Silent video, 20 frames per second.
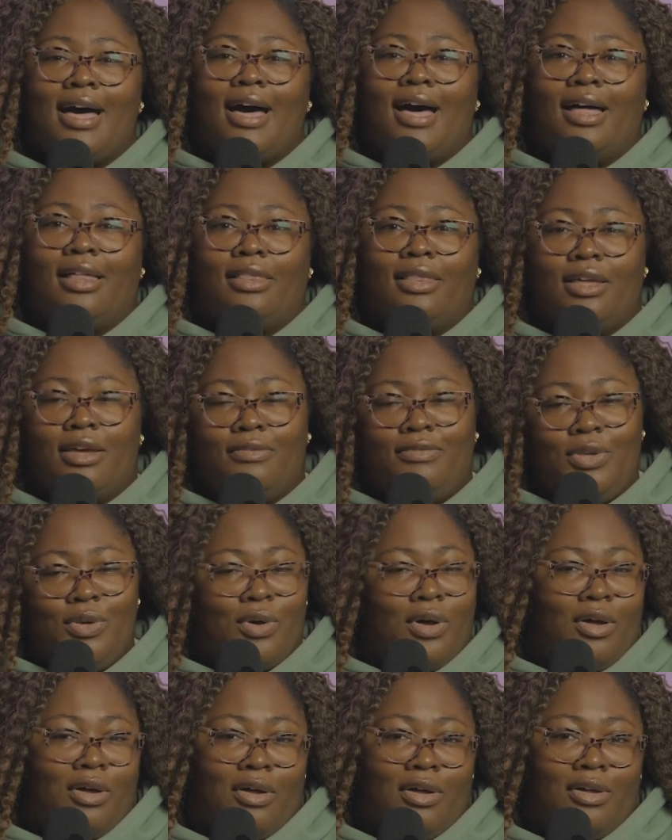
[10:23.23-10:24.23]
I love
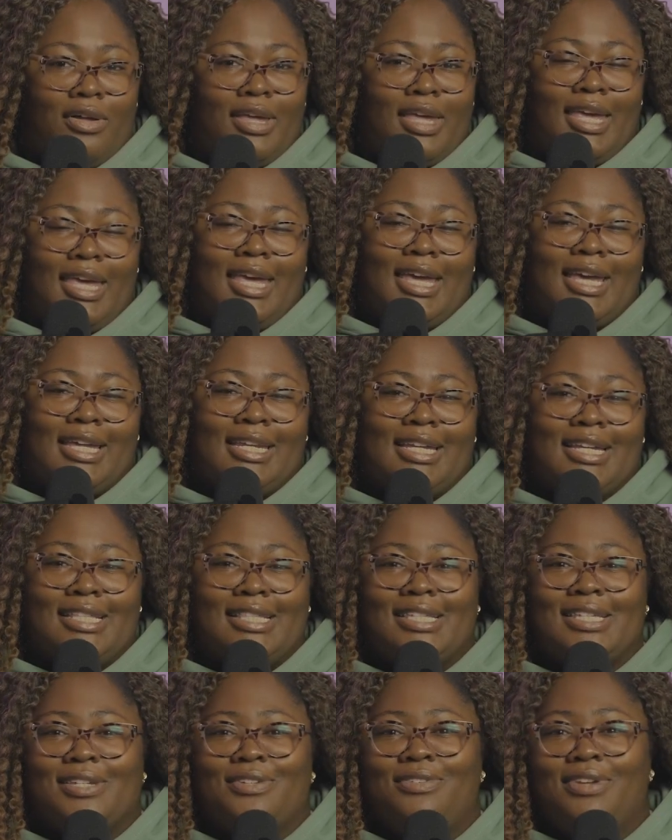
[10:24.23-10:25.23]
you all. And
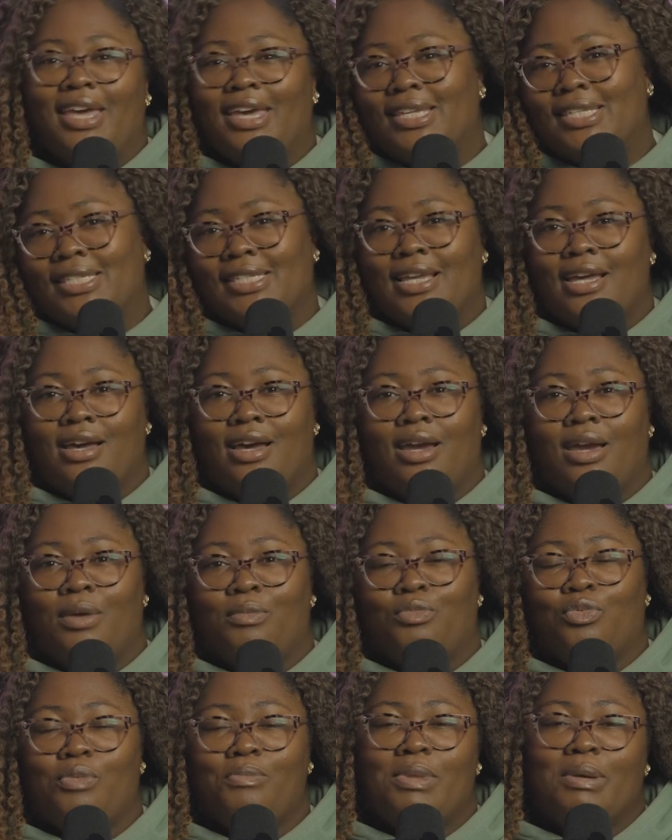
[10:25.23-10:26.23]
until next
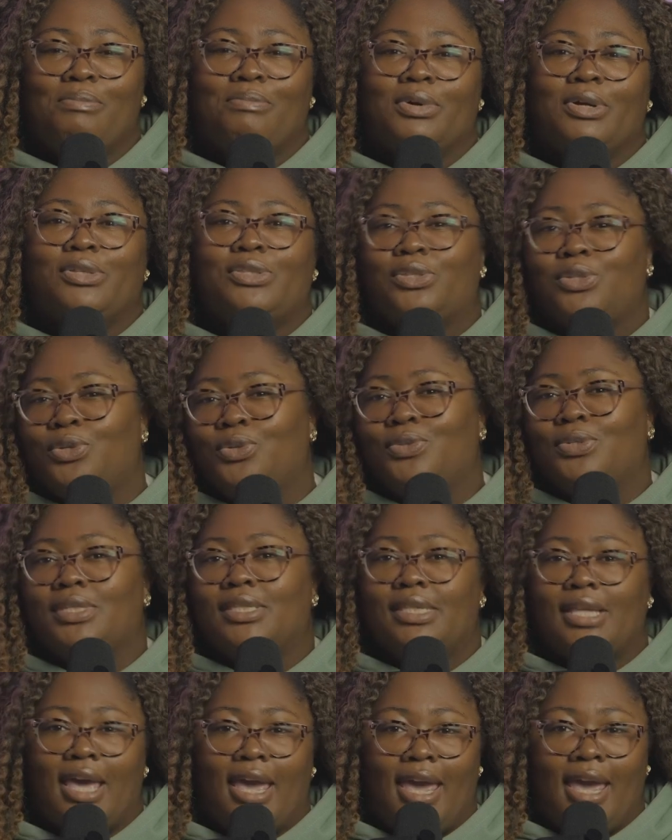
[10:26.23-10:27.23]
time, remember to
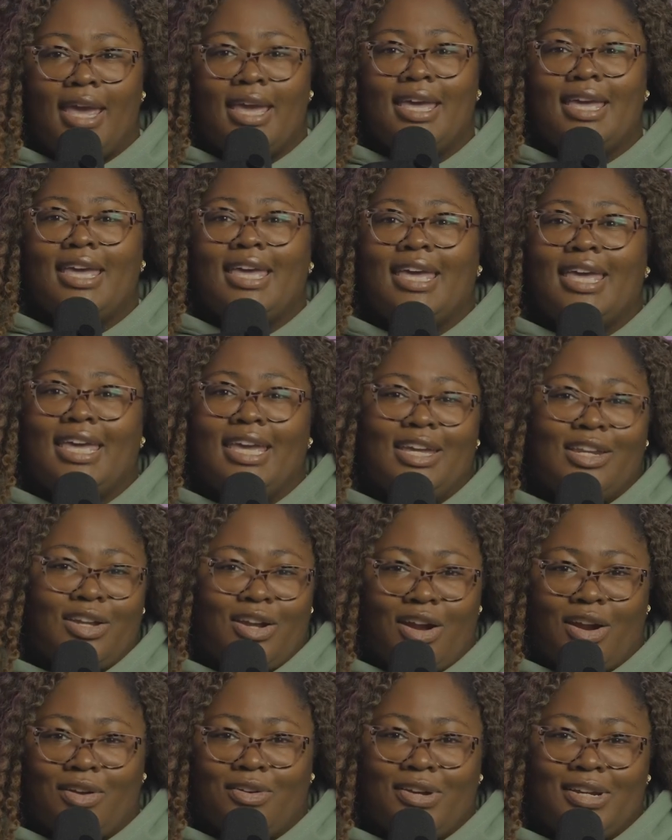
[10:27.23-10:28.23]
stay
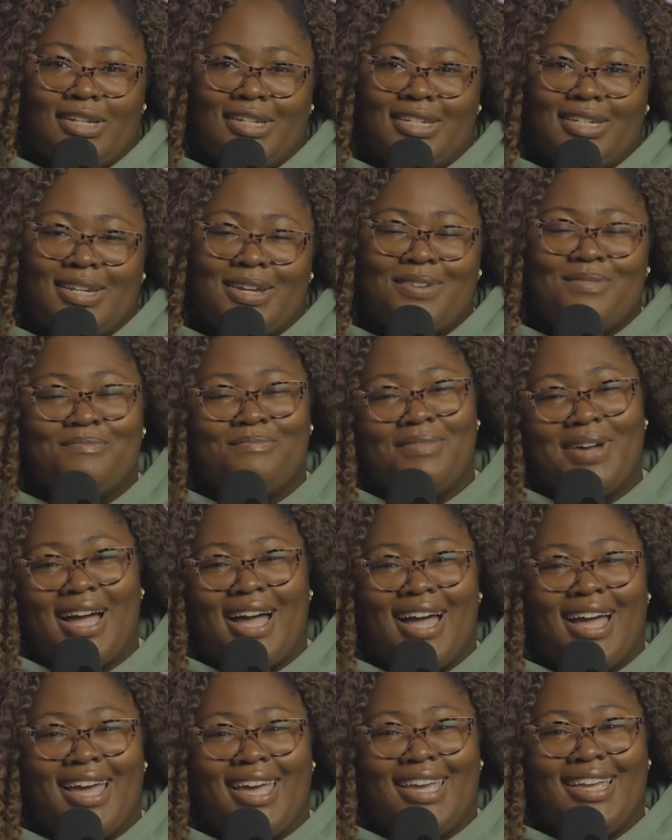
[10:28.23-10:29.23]
encouraged.
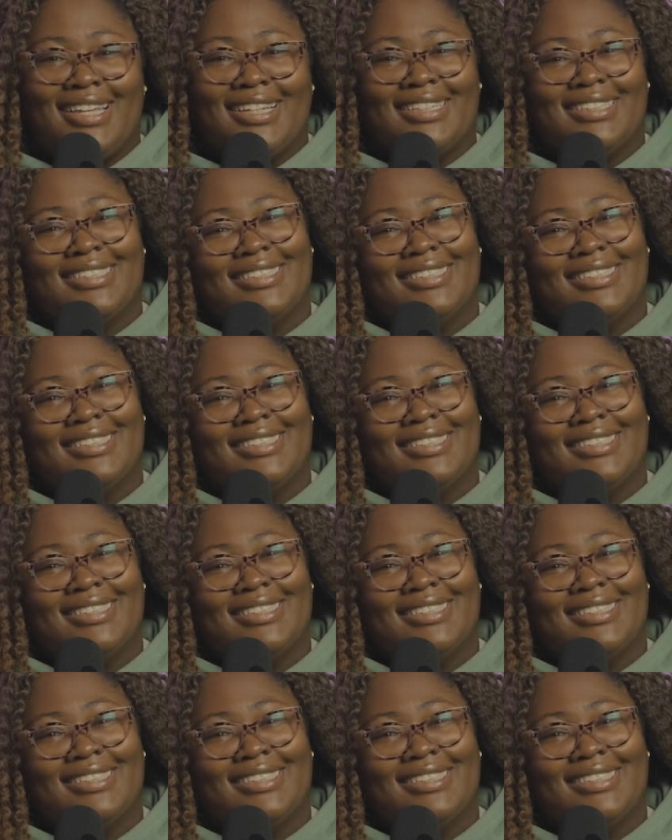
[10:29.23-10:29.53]
Bye.